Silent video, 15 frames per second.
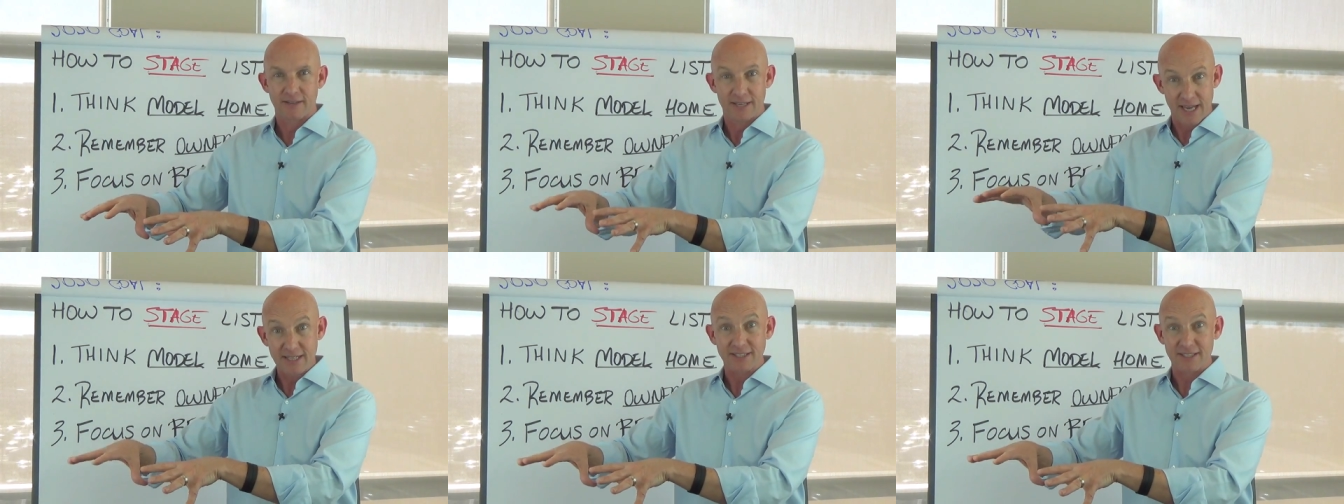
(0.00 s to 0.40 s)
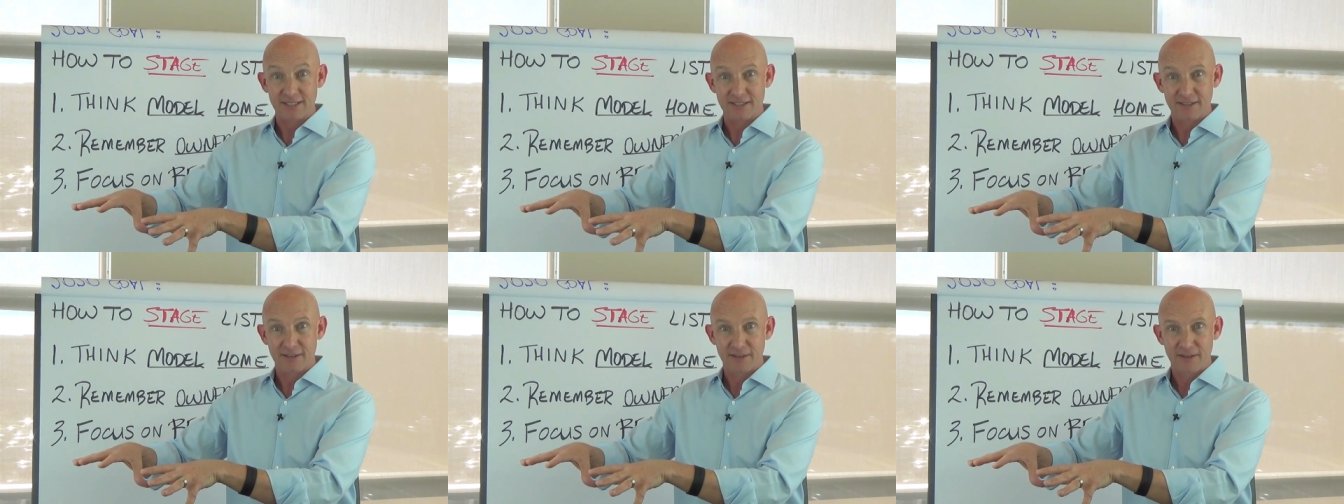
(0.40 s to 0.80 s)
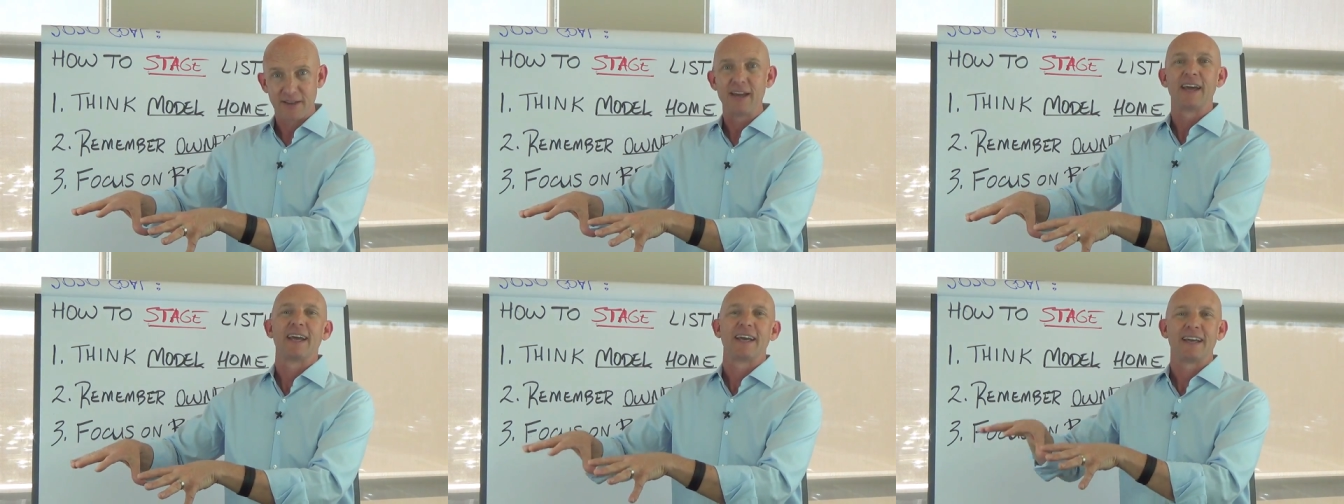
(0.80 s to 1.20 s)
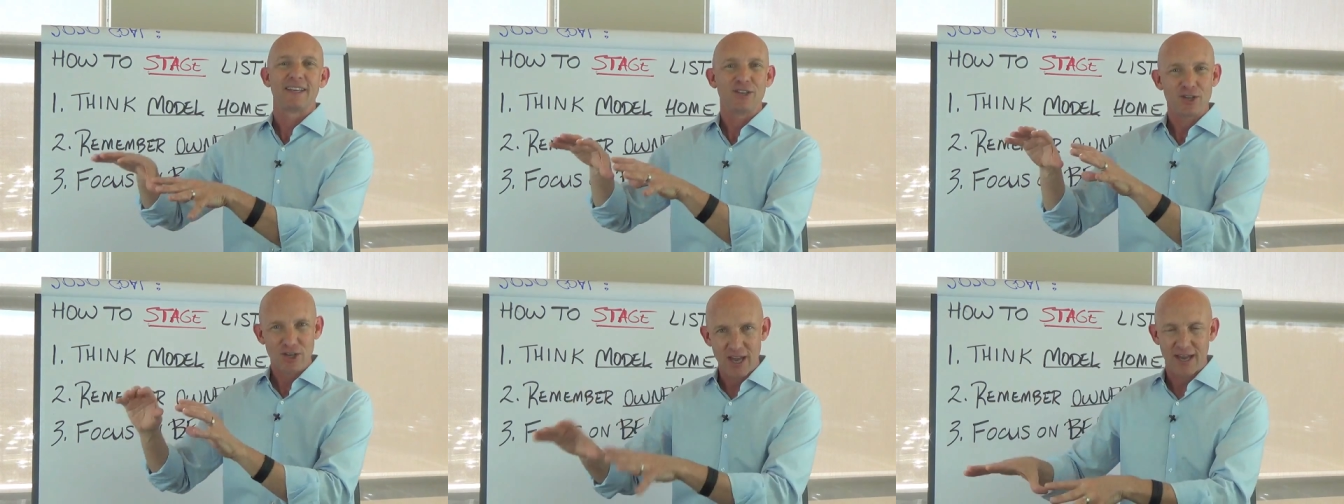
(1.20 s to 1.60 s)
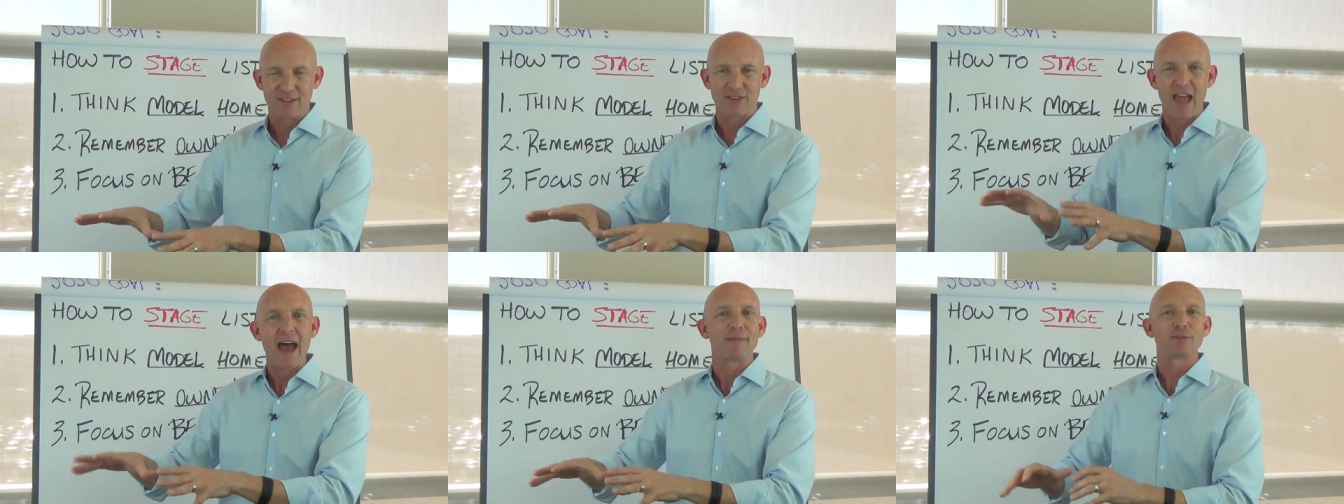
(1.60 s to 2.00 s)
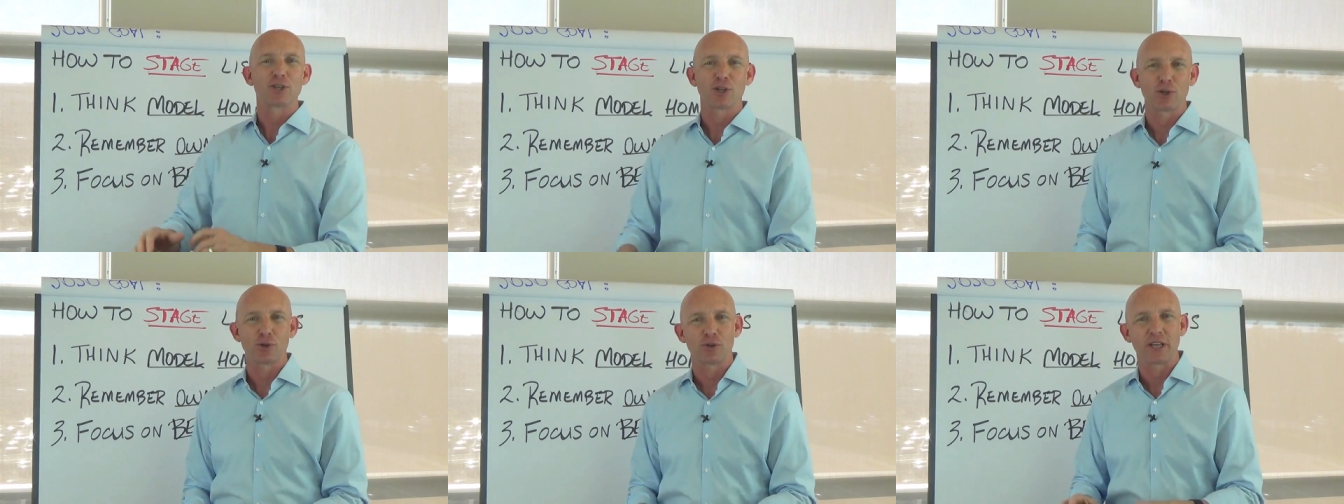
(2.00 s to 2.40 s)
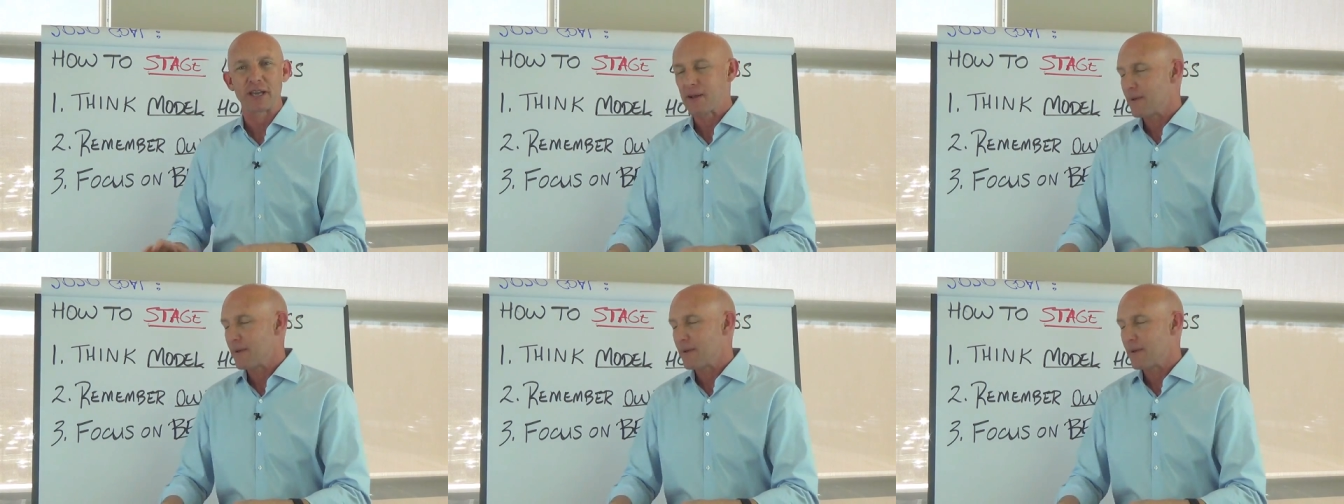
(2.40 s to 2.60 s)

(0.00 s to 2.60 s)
Yes? Yes, absolutely.